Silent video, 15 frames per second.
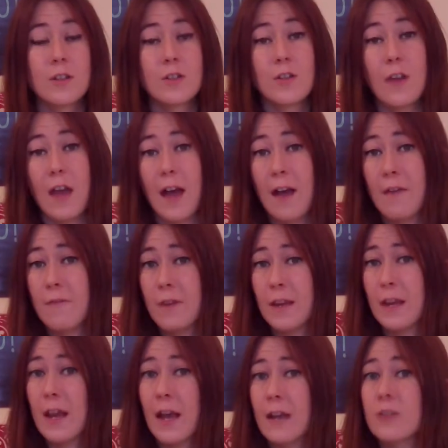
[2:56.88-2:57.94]
Do they have
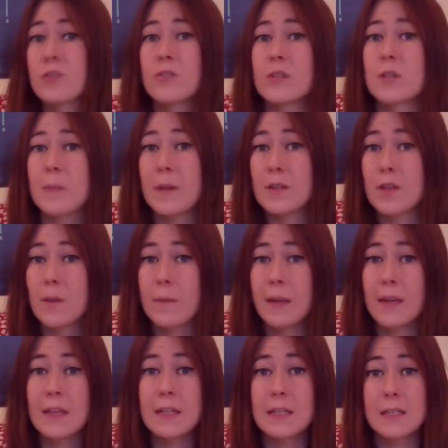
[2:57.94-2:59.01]
any extra special
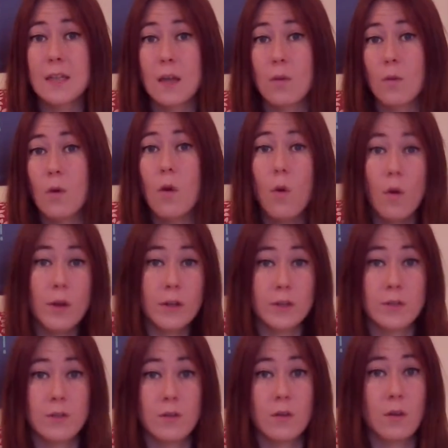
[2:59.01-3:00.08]
amenities like recording
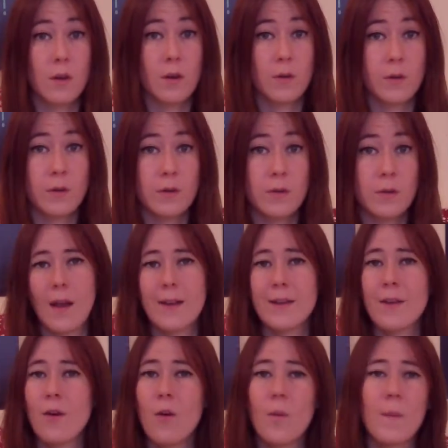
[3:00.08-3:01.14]
studios? I
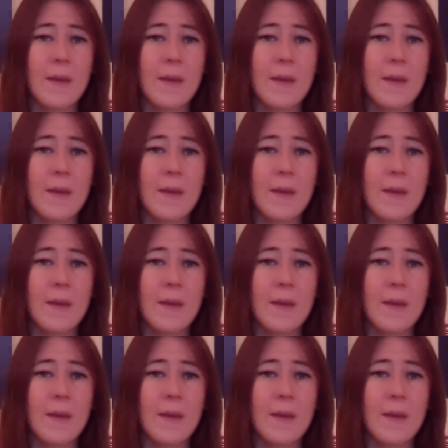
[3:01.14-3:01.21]
know